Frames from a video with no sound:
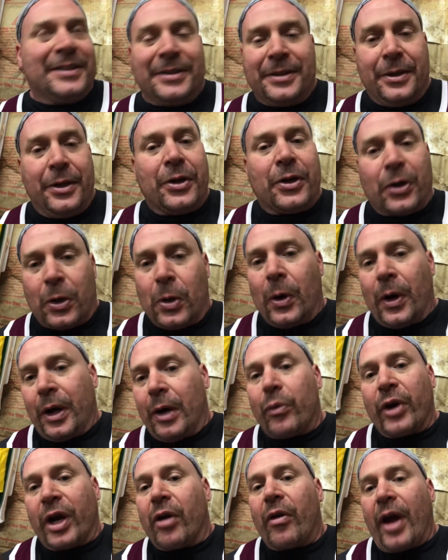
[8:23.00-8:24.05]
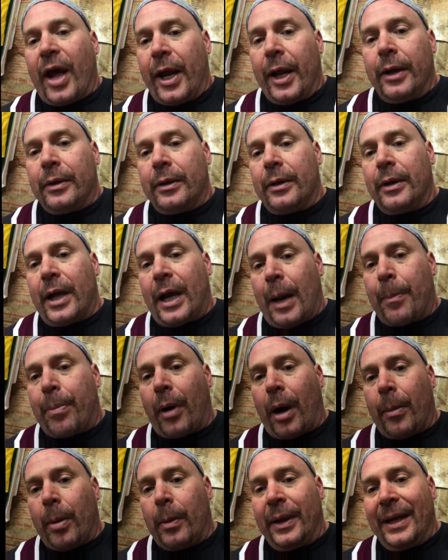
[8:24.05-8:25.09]
you're going to regret it. And I
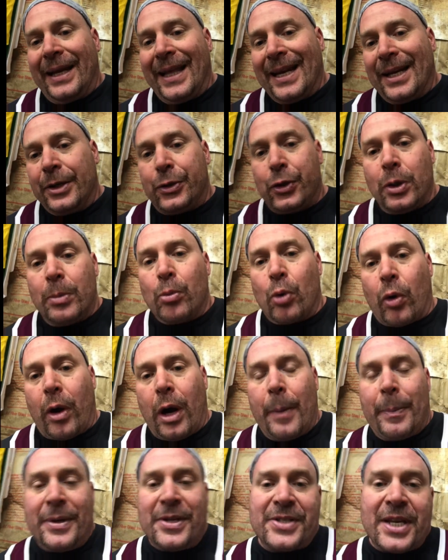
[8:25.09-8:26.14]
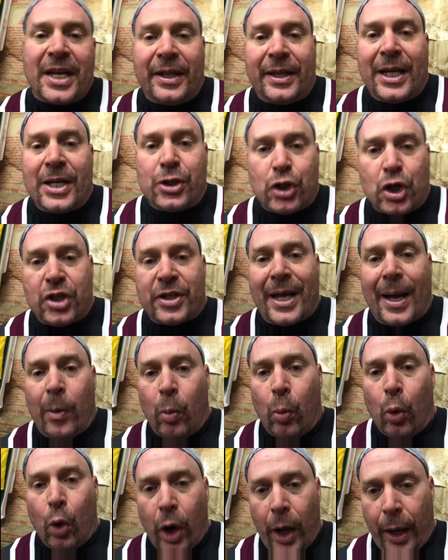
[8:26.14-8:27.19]
probably needed two more up instead of that just that
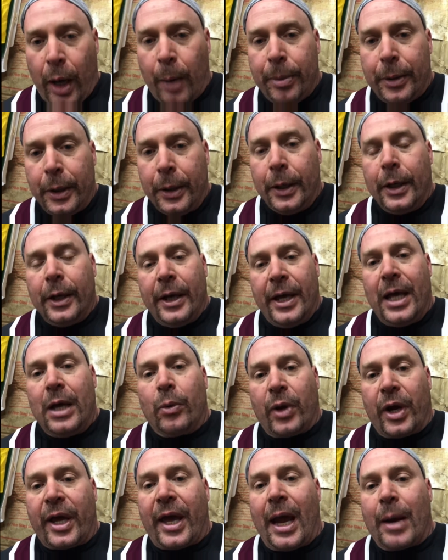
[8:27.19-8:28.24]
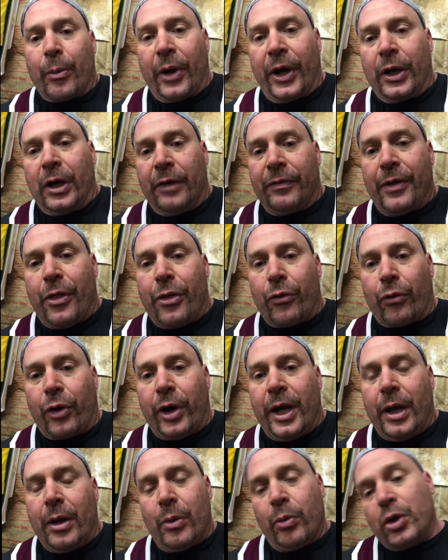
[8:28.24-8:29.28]
one up it would have came right off in
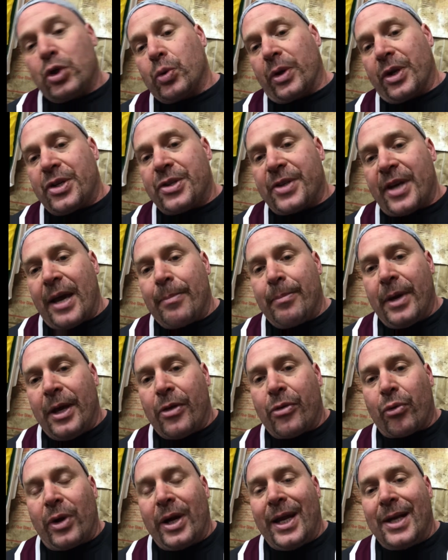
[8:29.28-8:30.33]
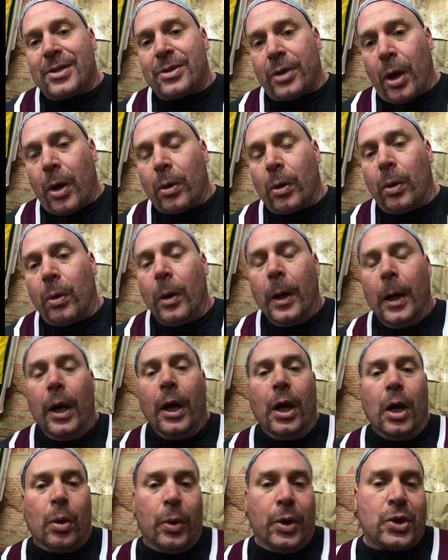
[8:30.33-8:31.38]
three, which would have saved me three hits total,
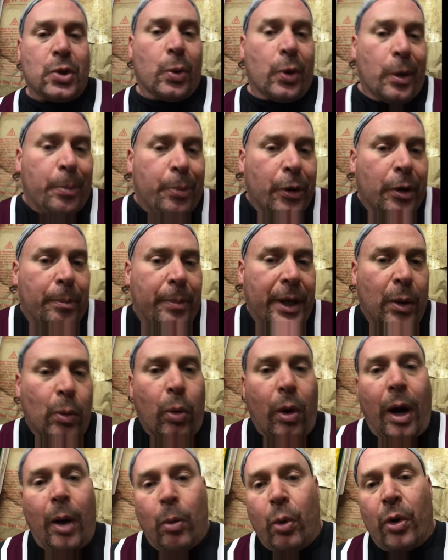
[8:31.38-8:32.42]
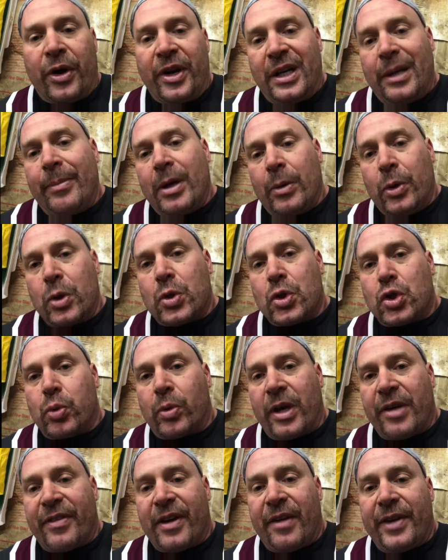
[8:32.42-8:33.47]
which would have put me where I wanted to be, which is
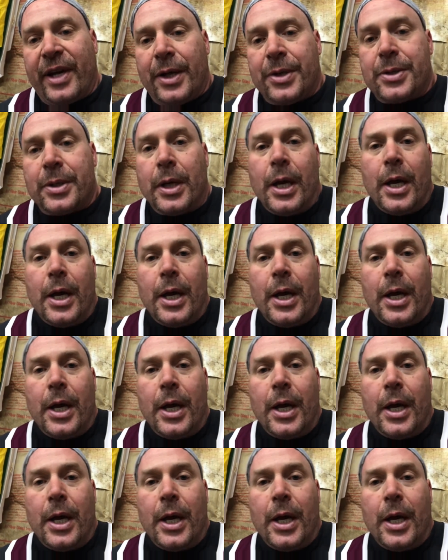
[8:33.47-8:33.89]
25 hits.